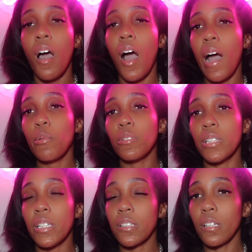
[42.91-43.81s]
I will
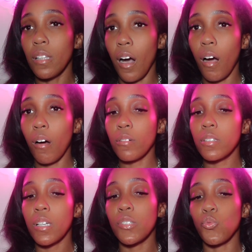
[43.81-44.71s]
link the
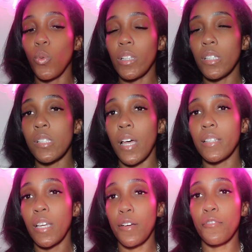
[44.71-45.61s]
laws as well as like
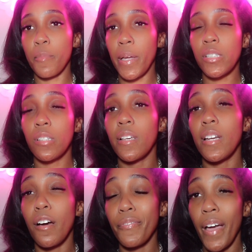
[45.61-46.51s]
the information that
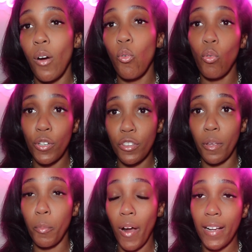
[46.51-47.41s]
I found on the
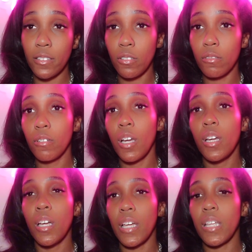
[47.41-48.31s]
practical
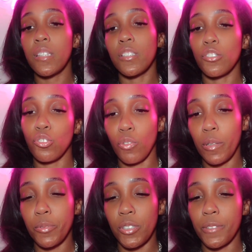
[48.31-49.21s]
in the
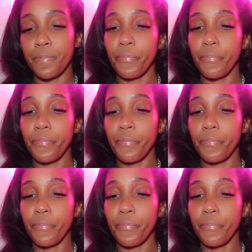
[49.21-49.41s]
description.